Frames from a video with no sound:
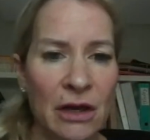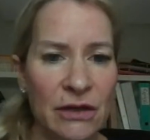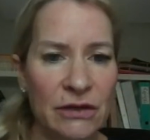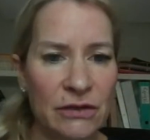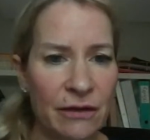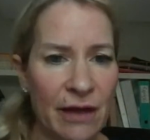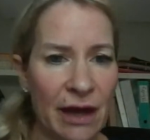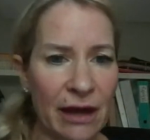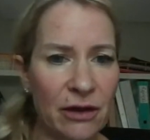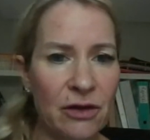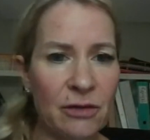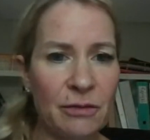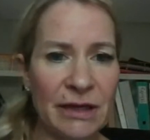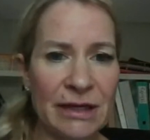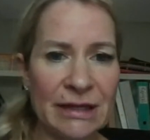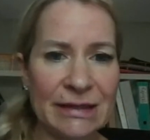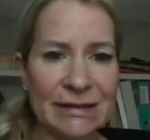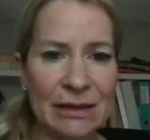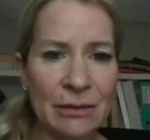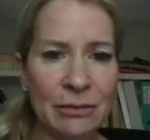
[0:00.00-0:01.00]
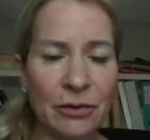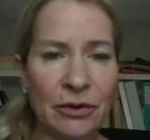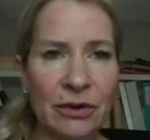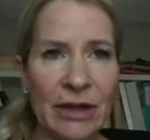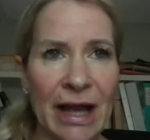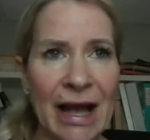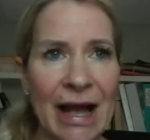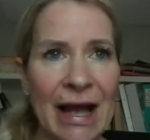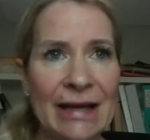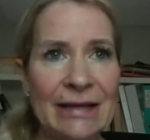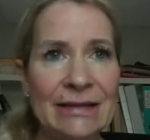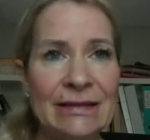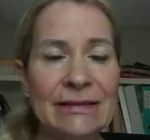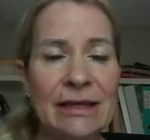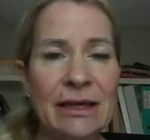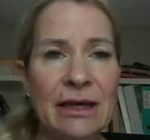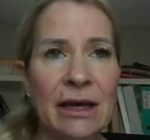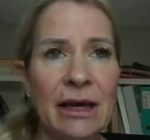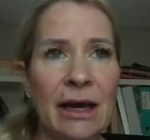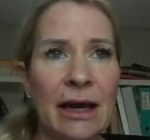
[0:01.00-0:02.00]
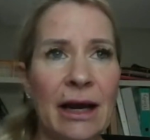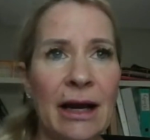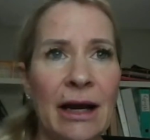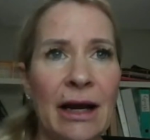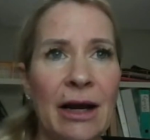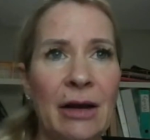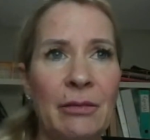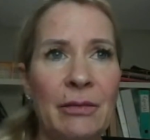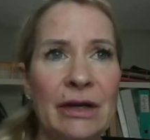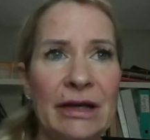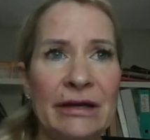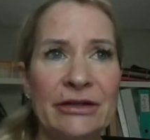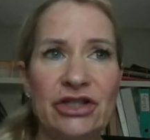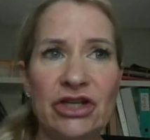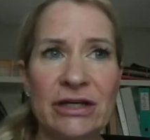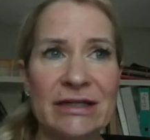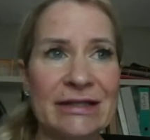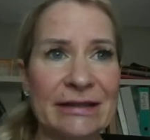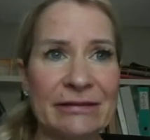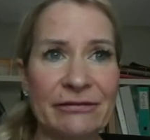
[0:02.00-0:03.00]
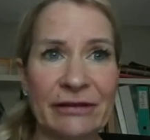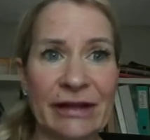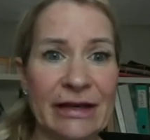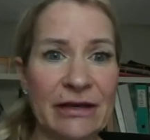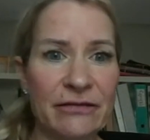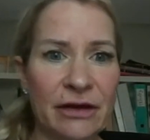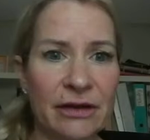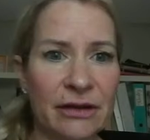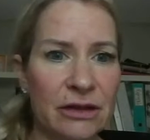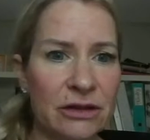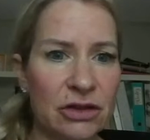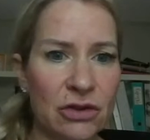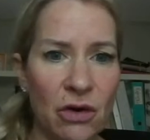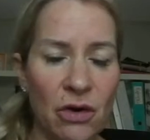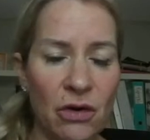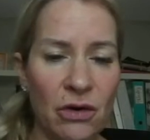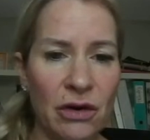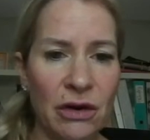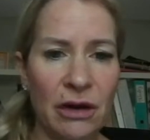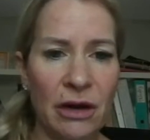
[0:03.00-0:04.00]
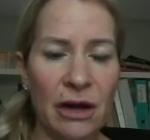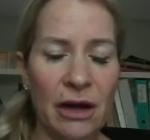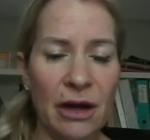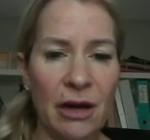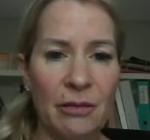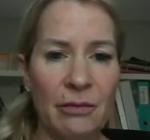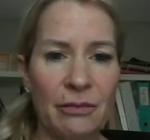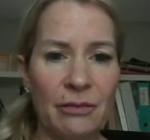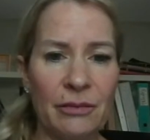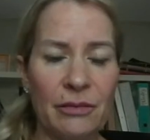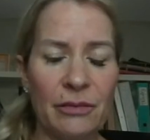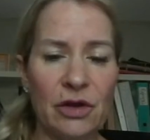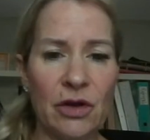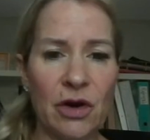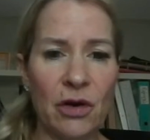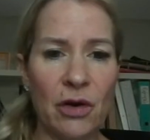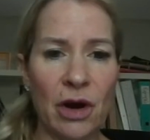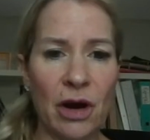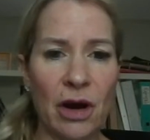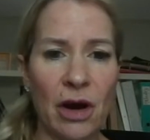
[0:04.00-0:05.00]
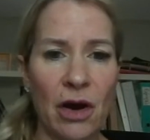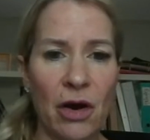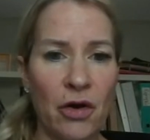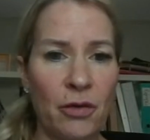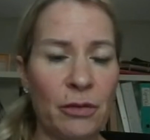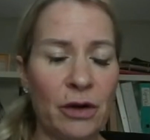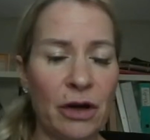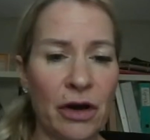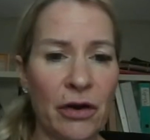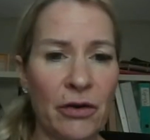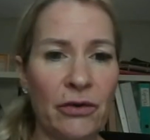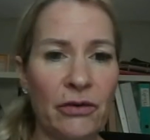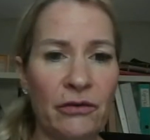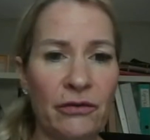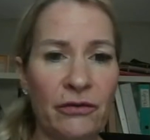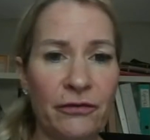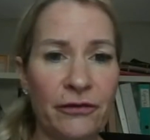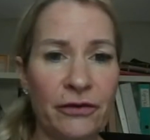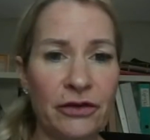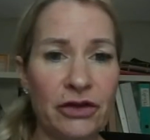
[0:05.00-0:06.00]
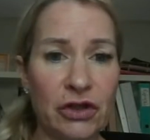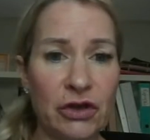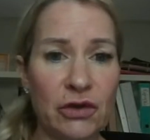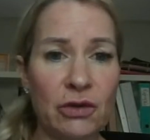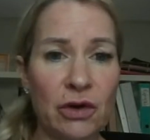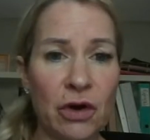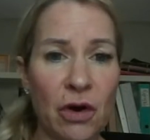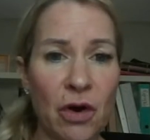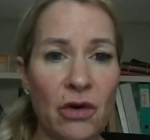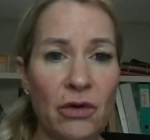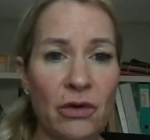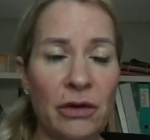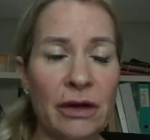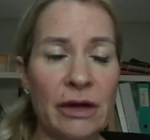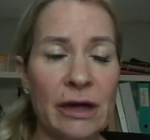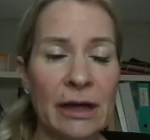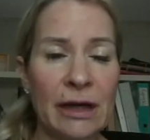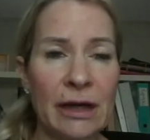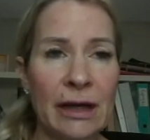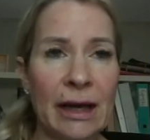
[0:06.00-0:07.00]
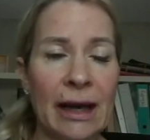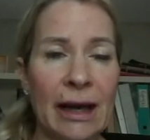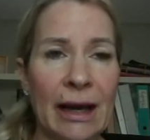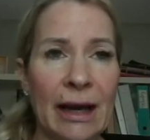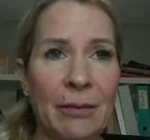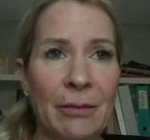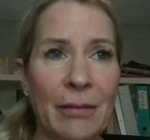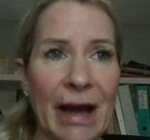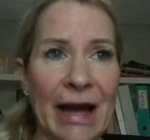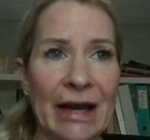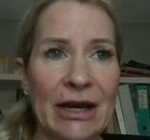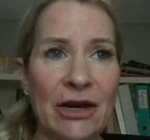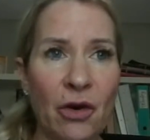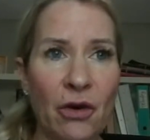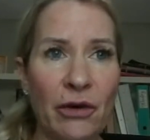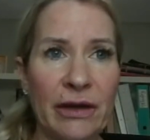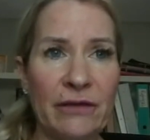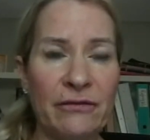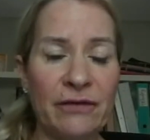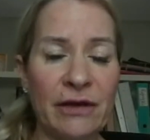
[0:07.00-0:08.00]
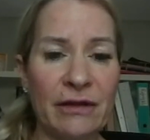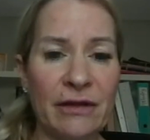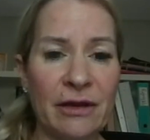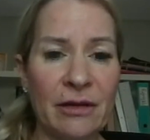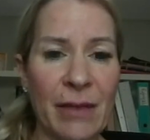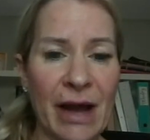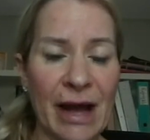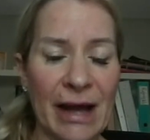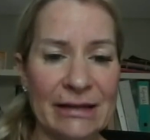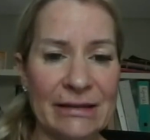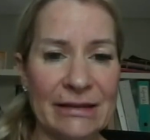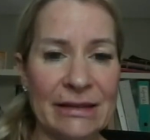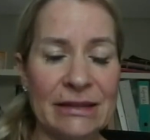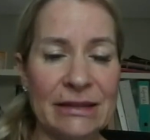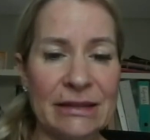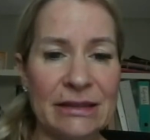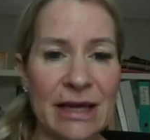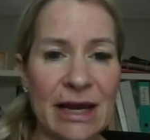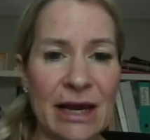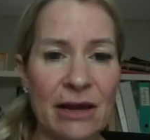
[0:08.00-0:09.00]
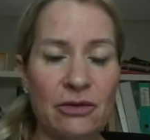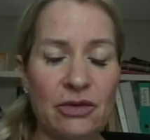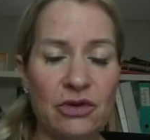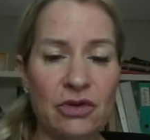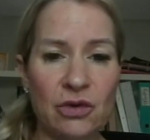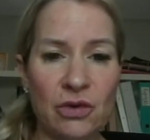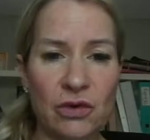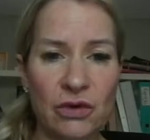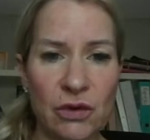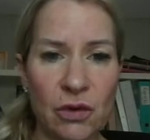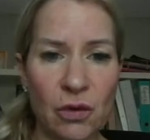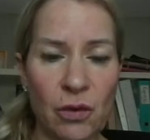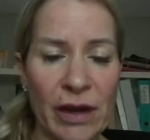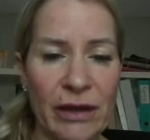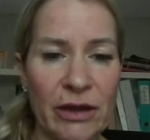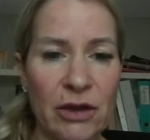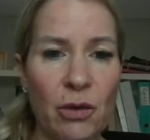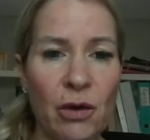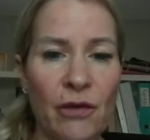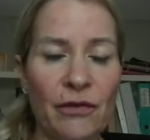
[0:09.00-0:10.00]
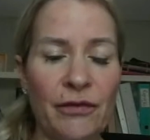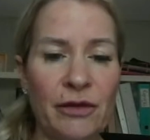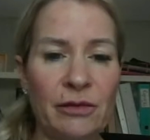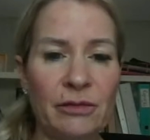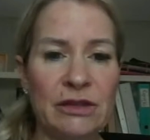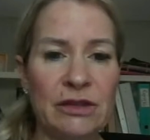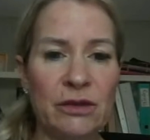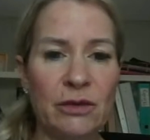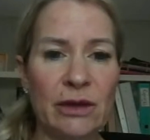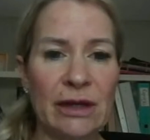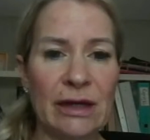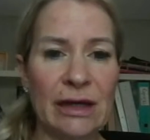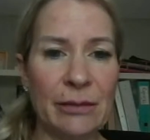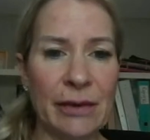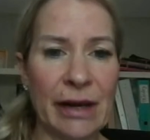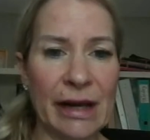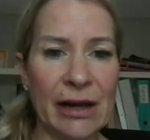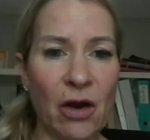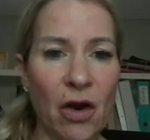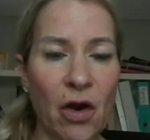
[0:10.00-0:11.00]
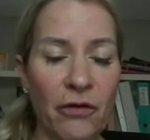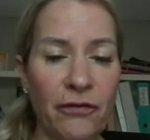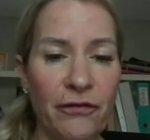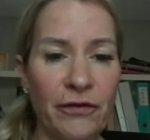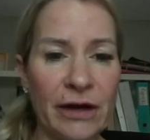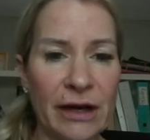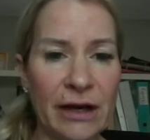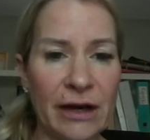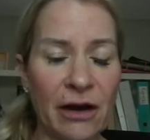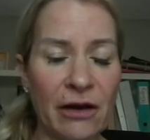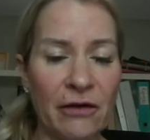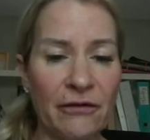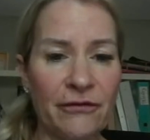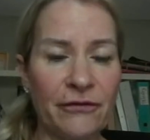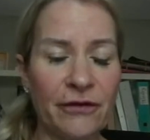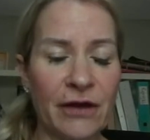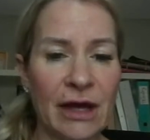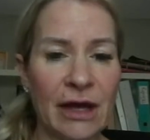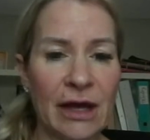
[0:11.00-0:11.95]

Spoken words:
So that could be as simple as just leaving the dog, home alone for too long, and not giving them access to the outdoors or where you want them to eliminate often enough.